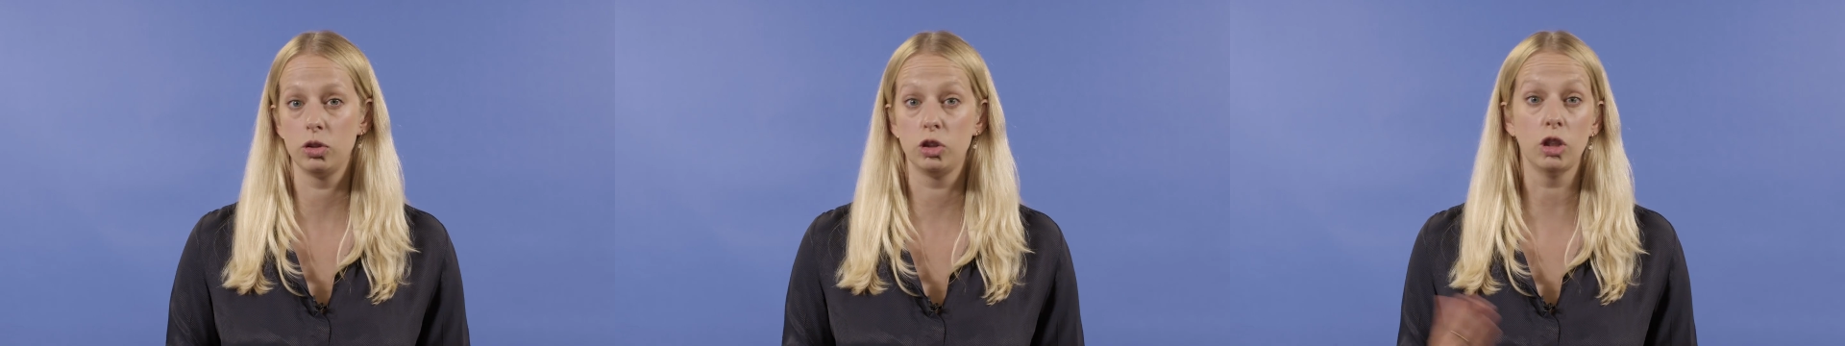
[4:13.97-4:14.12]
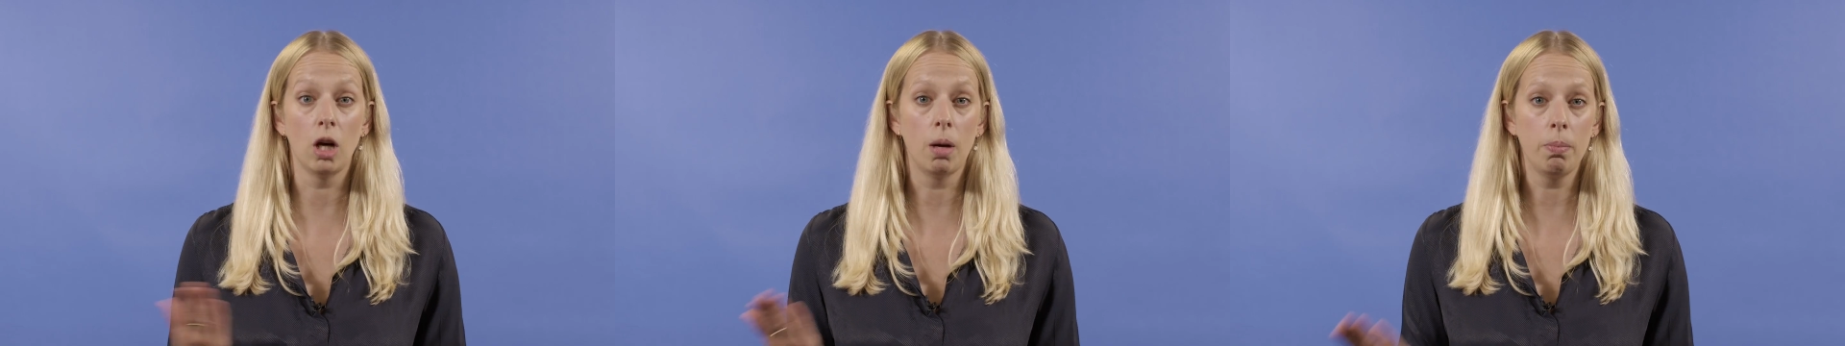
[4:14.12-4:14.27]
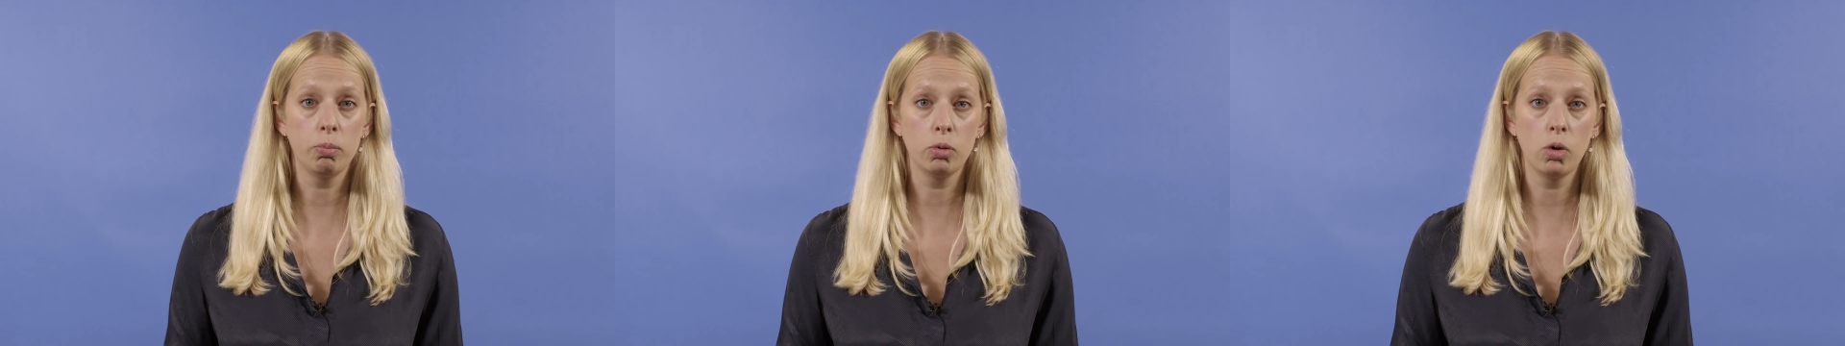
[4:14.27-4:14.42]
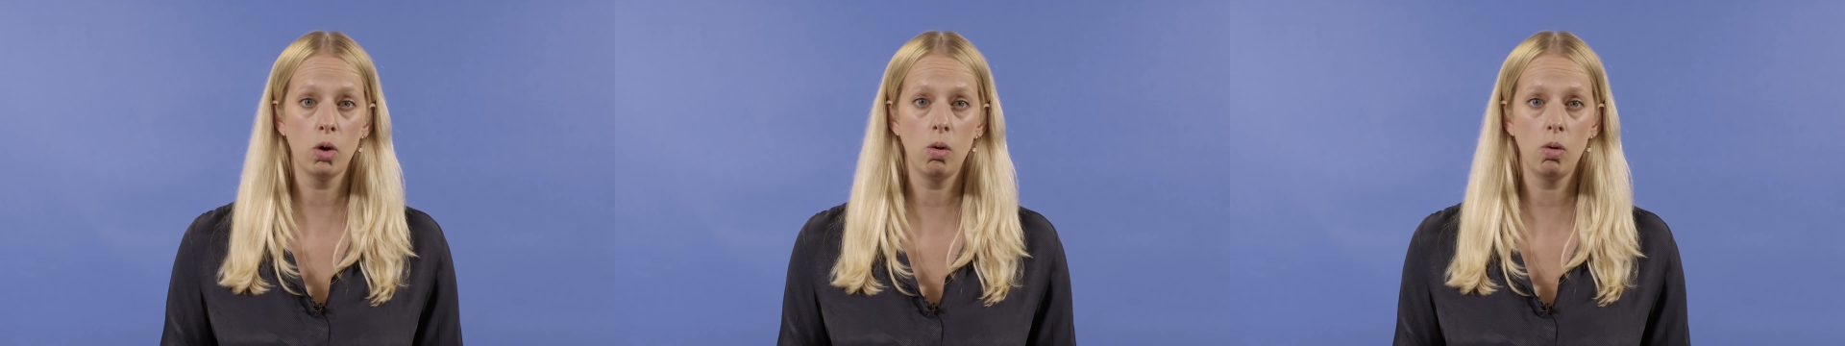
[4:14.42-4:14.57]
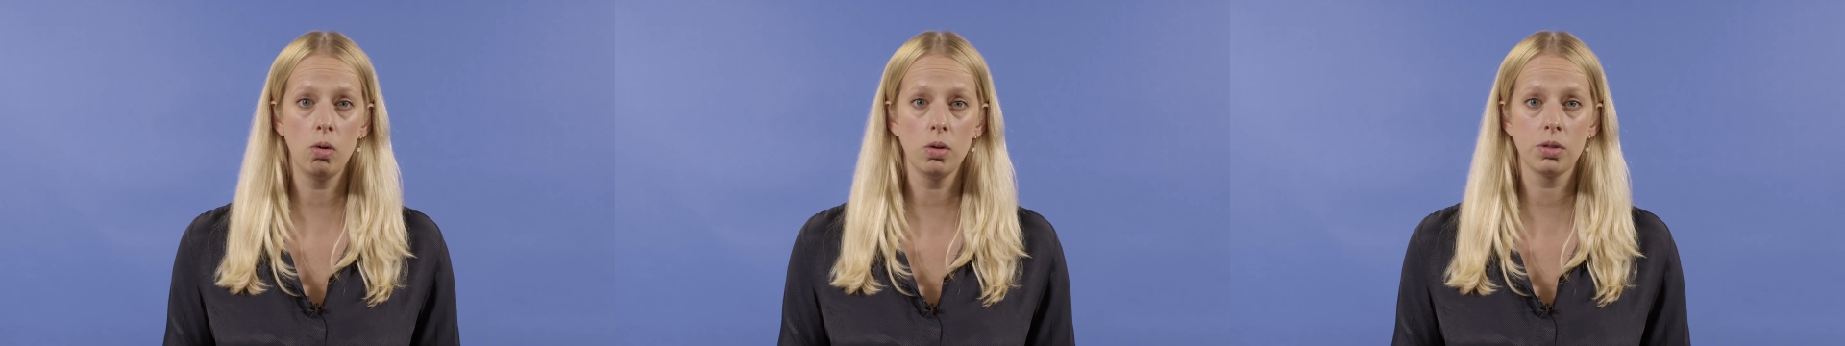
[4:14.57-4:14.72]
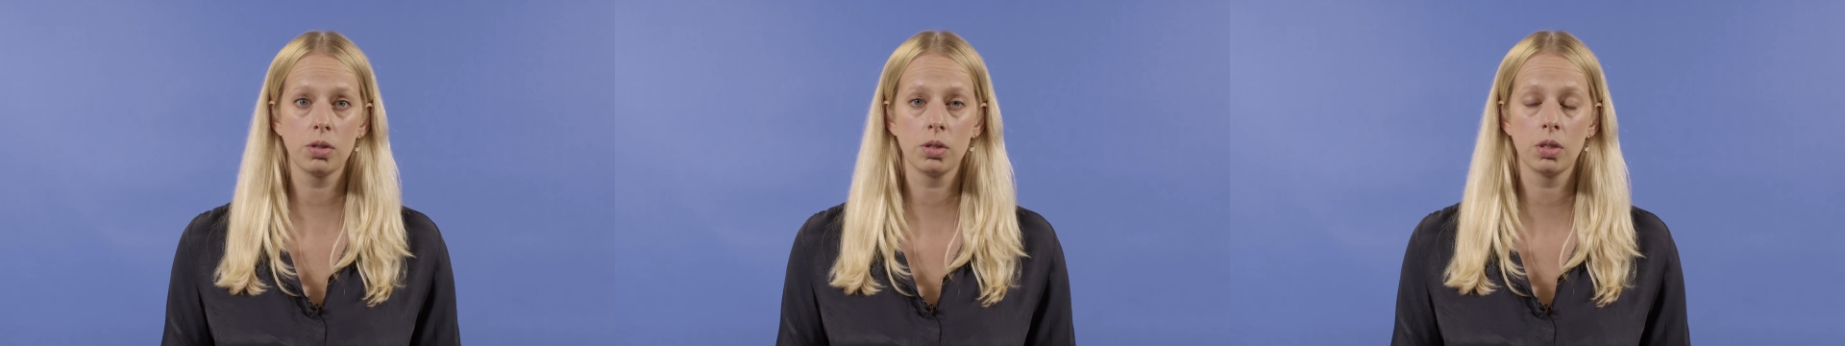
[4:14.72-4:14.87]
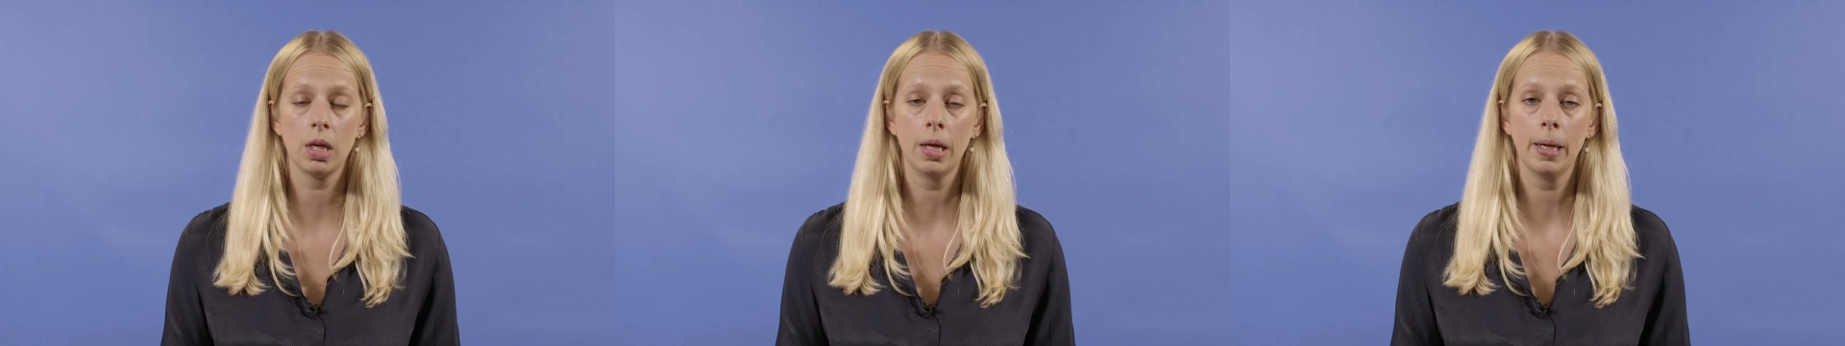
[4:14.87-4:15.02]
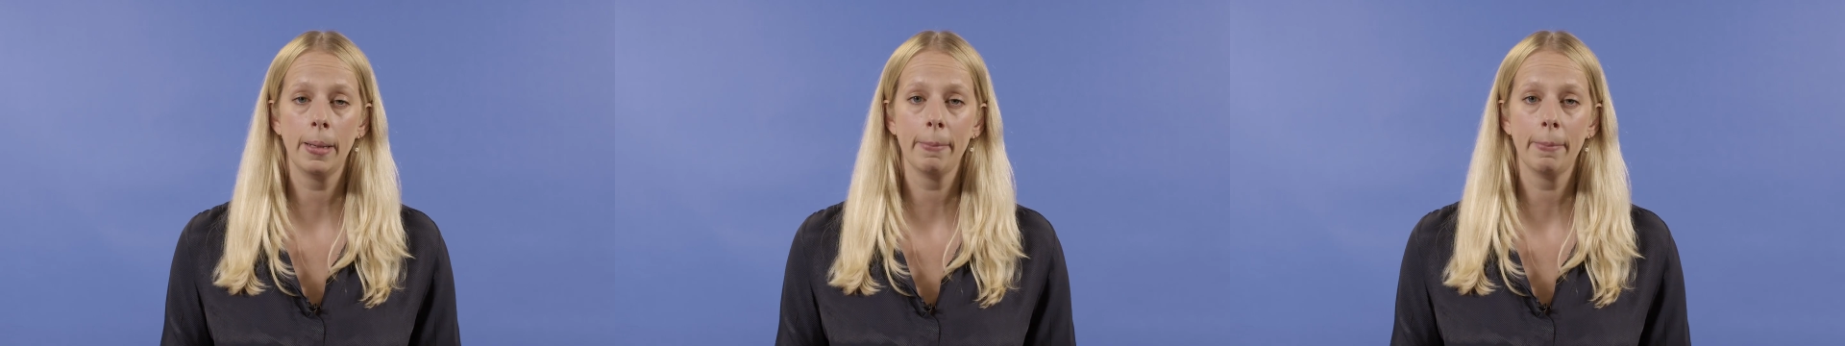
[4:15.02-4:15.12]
job roles